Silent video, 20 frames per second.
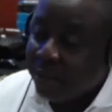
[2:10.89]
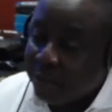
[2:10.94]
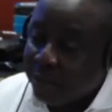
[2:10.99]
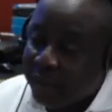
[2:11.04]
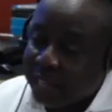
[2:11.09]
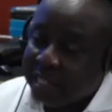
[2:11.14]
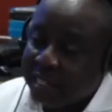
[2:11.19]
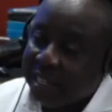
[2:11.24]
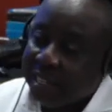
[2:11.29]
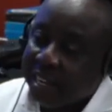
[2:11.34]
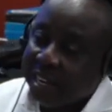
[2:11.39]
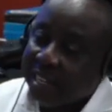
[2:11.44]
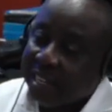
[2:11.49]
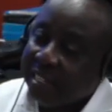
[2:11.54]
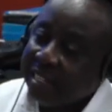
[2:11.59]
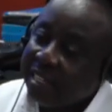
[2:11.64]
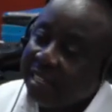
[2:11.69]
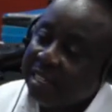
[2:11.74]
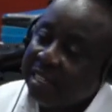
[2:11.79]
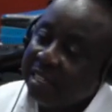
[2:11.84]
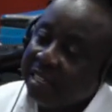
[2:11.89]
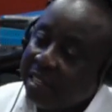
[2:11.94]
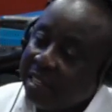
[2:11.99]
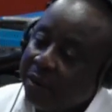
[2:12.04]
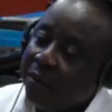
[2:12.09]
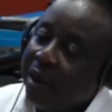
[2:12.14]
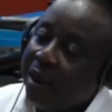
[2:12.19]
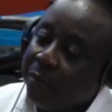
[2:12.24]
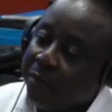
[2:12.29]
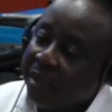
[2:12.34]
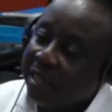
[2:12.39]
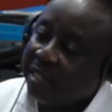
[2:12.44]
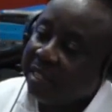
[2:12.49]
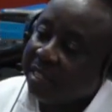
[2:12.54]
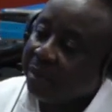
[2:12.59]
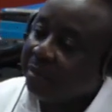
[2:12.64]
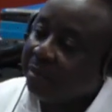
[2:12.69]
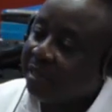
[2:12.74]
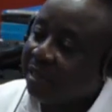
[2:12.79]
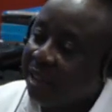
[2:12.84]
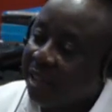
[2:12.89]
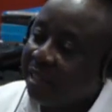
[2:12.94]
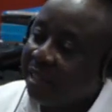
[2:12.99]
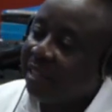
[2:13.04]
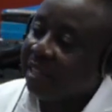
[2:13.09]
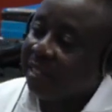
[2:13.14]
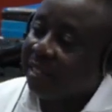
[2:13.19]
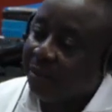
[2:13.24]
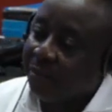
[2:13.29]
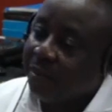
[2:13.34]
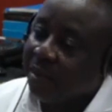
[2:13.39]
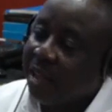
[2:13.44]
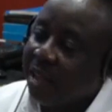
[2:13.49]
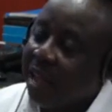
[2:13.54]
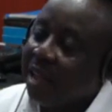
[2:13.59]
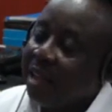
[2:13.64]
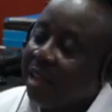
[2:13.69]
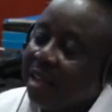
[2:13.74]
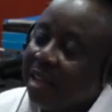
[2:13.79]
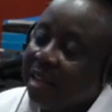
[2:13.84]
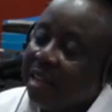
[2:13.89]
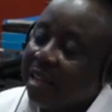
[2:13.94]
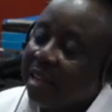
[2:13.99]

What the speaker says: But there is this general perception out there, Zibia.